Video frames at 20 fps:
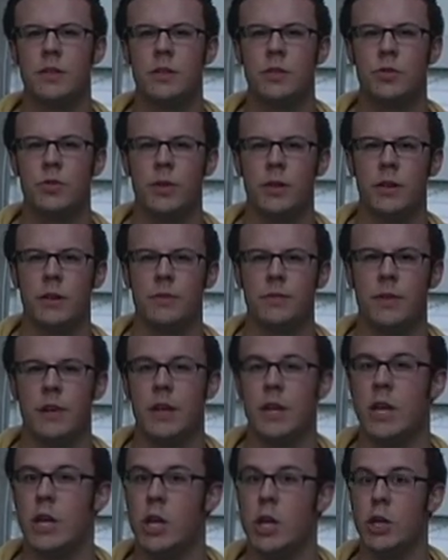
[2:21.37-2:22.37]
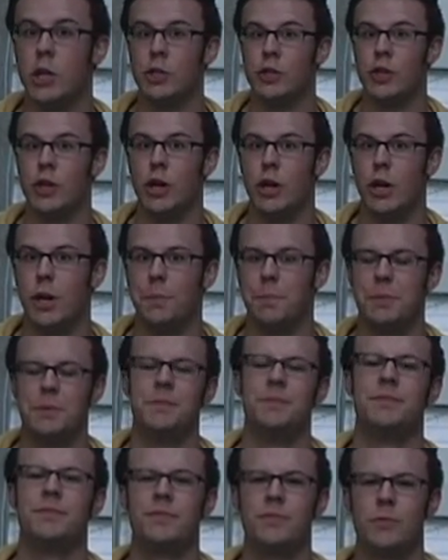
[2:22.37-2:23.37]
on Twitter and hit us up.
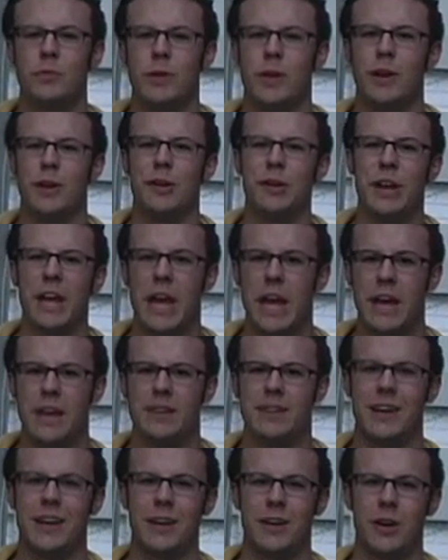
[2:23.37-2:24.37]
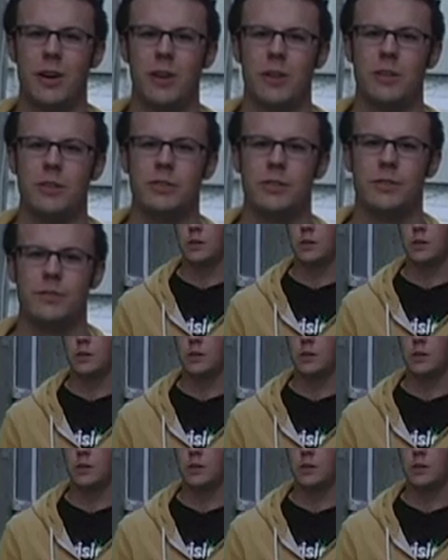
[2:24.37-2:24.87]
We are at Hack College,